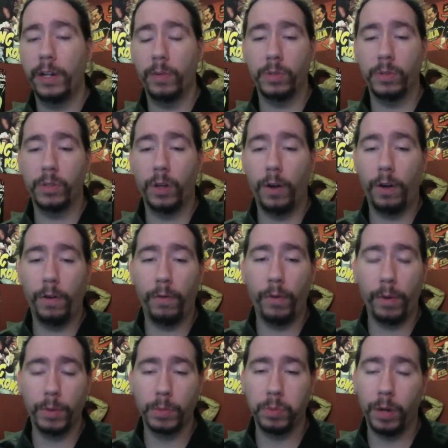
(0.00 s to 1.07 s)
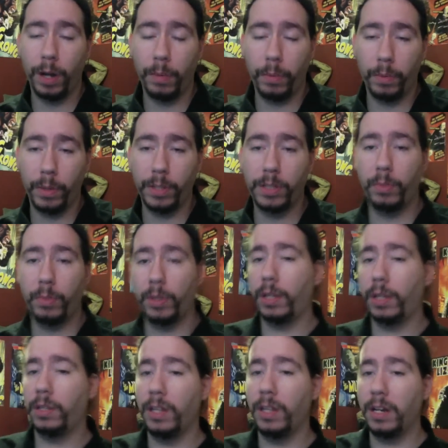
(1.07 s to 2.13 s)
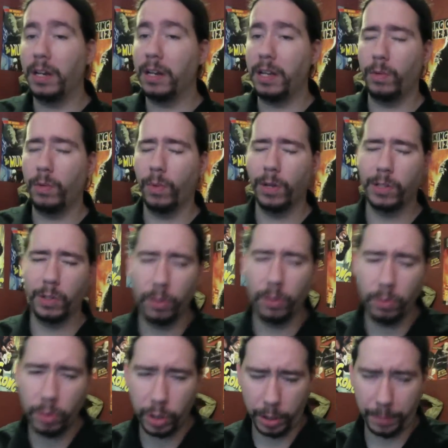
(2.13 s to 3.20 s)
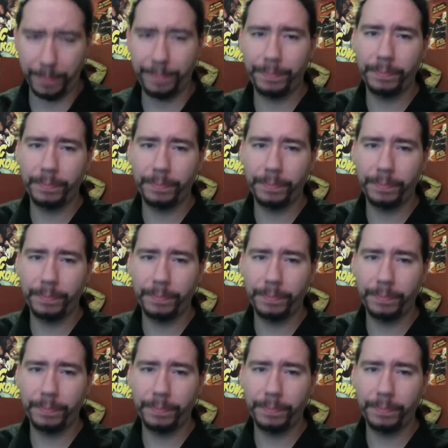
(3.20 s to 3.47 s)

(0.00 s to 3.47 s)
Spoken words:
to resolve what was probably something that didn't need resolution.